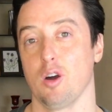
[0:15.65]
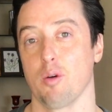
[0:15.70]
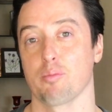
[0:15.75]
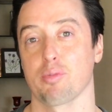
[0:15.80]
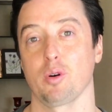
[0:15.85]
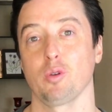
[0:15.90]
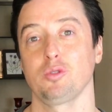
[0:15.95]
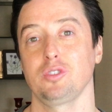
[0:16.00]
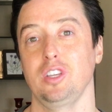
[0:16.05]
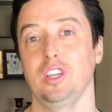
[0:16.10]

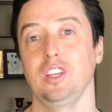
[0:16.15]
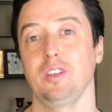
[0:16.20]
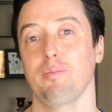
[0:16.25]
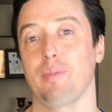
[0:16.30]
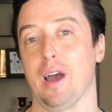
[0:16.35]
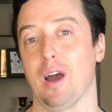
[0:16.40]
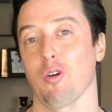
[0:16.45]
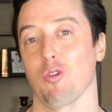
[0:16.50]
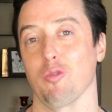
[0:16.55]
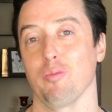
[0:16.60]
protein
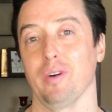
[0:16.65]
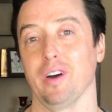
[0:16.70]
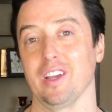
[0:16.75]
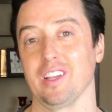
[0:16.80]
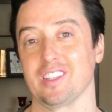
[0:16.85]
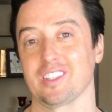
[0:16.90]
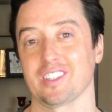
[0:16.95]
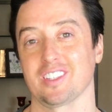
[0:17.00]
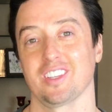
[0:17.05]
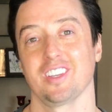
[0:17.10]
power
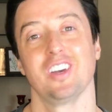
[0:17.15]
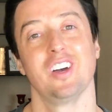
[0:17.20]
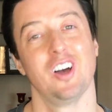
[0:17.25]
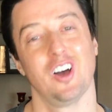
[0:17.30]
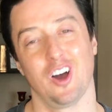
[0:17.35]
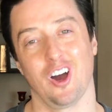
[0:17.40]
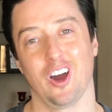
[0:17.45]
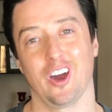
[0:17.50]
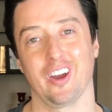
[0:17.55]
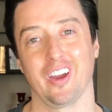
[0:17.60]
bites.
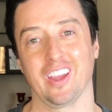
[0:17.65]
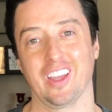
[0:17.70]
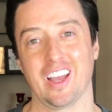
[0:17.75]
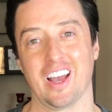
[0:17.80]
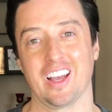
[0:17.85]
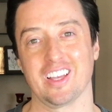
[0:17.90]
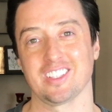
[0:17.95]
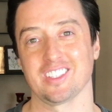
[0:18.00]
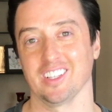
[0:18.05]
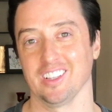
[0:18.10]
All right,
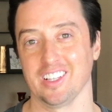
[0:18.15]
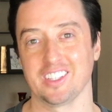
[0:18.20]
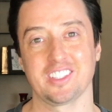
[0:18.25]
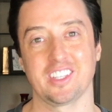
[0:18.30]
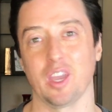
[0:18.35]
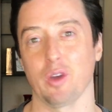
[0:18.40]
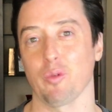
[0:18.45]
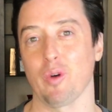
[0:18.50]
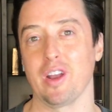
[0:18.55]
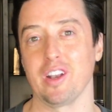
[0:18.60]
guys, let's
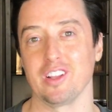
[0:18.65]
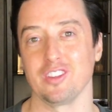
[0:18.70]
get right